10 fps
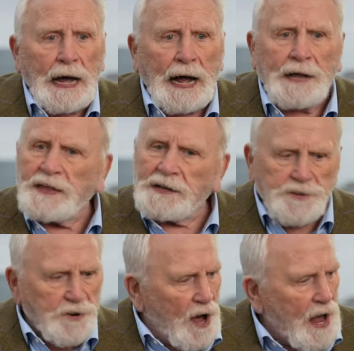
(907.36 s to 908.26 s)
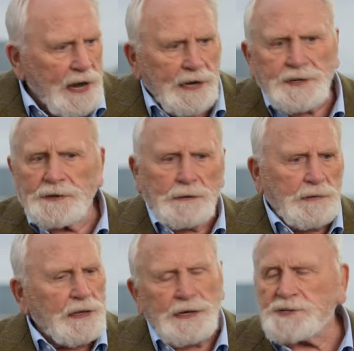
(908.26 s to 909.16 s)
And they tried and they,
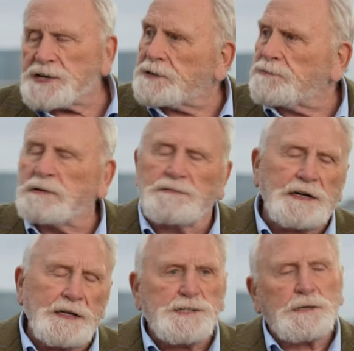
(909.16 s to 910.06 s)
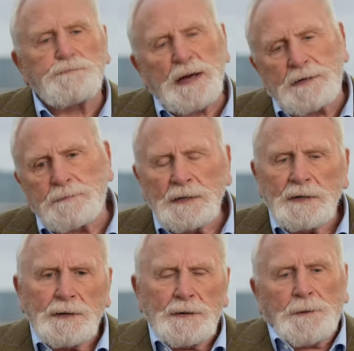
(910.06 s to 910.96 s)
they said, well, get this big
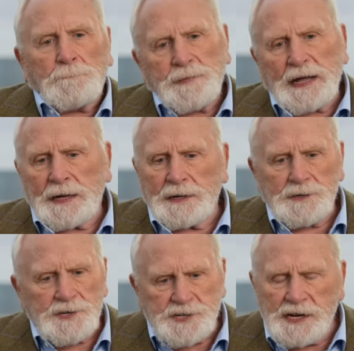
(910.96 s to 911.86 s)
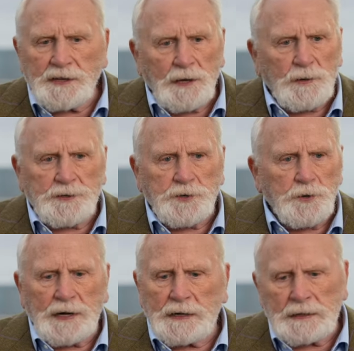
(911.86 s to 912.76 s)
uh, scene that we're
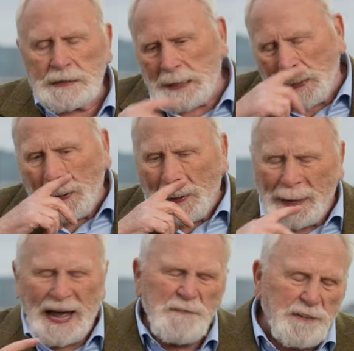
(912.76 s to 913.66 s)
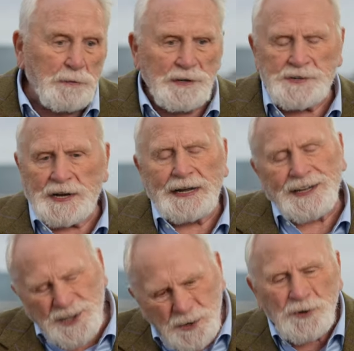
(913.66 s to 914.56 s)
doing everyone's in it,
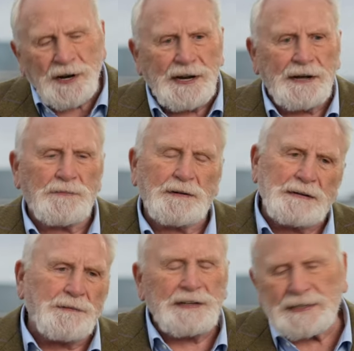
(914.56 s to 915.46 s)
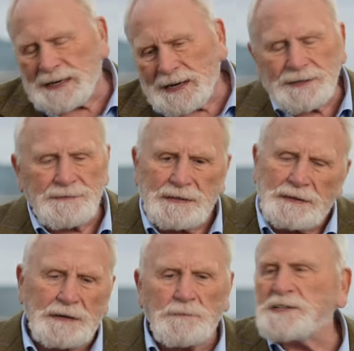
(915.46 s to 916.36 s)
you're in it. We can't,
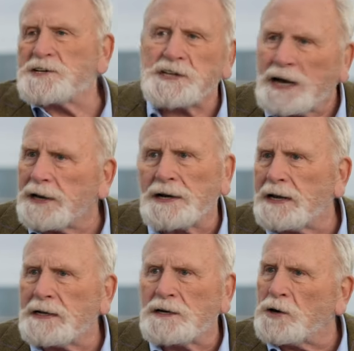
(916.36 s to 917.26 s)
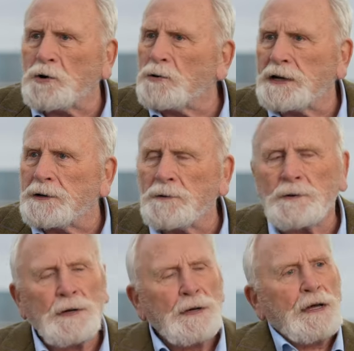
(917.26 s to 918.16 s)
we just can't let you go, you know.
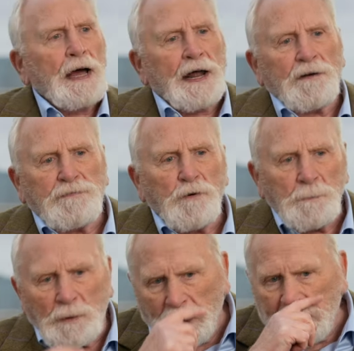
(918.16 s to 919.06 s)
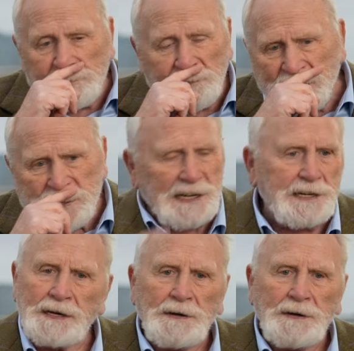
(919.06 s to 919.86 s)
And I phoned my wife and I said,